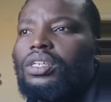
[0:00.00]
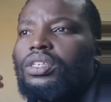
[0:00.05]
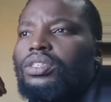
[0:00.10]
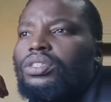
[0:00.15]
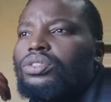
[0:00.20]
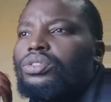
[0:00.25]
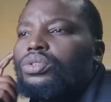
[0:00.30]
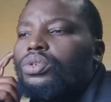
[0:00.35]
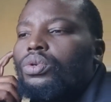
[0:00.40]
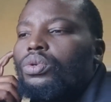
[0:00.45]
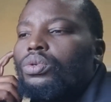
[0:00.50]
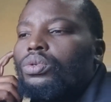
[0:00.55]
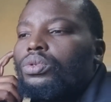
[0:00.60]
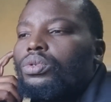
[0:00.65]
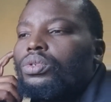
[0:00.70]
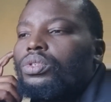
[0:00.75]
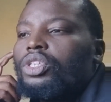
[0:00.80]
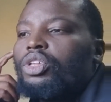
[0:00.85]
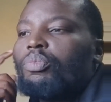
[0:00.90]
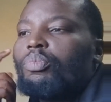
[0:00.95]
So
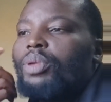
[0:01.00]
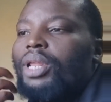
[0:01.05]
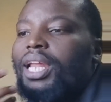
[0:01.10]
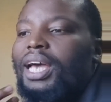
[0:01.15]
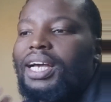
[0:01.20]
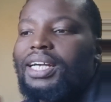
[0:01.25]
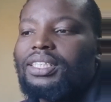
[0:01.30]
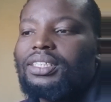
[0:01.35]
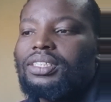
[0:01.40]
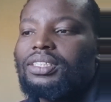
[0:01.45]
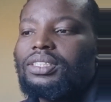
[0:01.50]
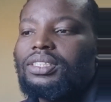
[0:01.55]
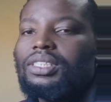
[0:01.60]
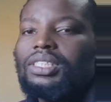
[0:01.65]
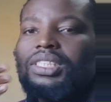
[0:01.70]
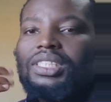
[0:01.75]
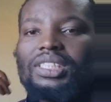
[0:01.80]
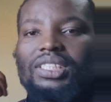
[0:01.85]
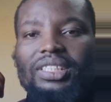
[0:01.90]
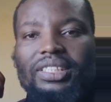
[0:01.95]
the plant
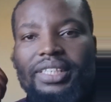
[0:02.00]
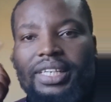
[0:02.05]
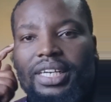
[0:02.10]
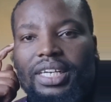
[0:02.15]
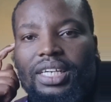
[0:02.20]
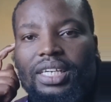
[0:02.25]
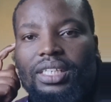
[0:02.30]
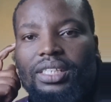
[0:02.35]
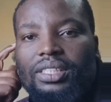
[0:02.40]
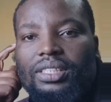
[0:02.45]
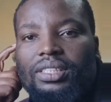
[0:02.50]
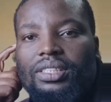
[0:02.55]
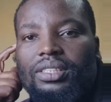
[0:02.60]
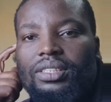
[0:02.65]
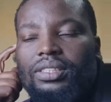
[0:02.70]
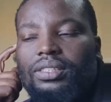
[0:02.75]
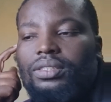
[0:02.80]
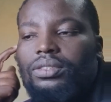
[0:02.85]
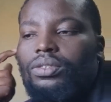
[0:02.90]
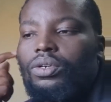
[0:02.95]
in its head,
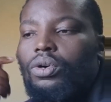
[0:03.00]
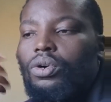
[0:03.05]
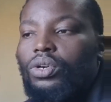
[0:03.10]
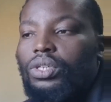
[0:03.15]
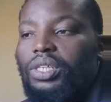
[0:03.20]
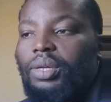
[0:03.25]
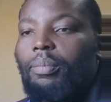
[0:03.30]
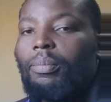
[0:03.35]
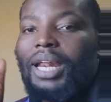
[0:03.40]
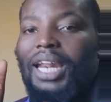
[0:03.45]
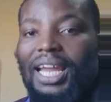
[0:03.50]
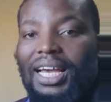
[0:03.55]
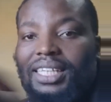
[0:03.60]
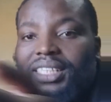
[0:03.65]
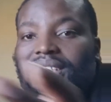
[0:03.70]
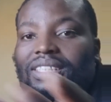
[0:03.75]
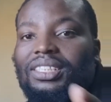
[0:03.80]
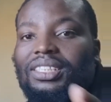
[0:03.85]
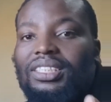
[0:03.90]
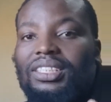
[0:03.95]
or the
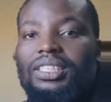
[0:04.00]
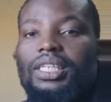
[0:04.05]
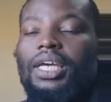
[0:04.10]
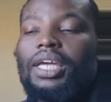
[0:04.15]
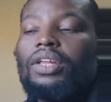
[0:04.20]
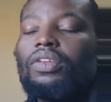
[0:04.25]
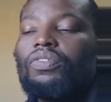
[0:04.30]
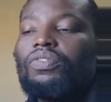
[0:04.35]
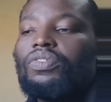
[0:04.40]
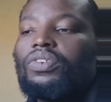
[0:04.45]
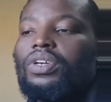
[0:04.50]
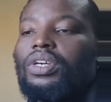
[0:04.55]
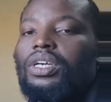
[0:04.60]
plant itself,